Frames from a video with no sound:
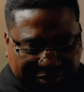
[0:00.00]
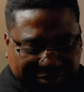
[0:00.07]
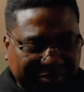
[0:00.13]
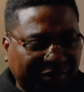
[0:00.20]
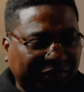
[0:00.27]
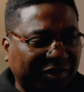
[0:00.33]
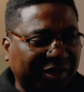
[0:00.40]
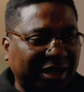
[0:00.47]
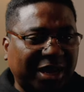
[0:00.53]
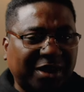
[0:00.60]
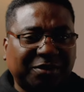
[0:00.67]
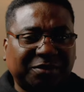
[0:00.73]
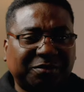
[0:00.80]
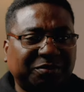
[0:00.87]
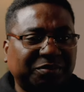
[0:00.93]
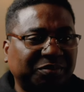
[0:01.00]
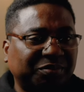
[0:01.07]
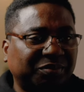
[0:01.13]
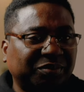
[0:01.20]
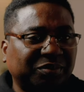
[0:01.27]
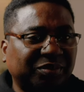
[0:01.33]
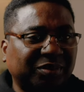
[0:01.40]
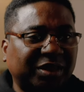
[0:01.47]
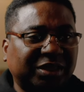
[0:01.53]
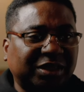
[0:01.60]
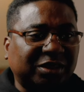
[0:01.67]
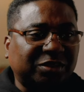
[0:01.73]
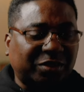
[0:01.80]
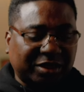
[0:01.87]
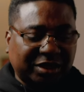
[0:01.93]
But for now, this
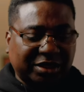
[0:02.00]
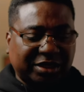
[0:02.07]
is what it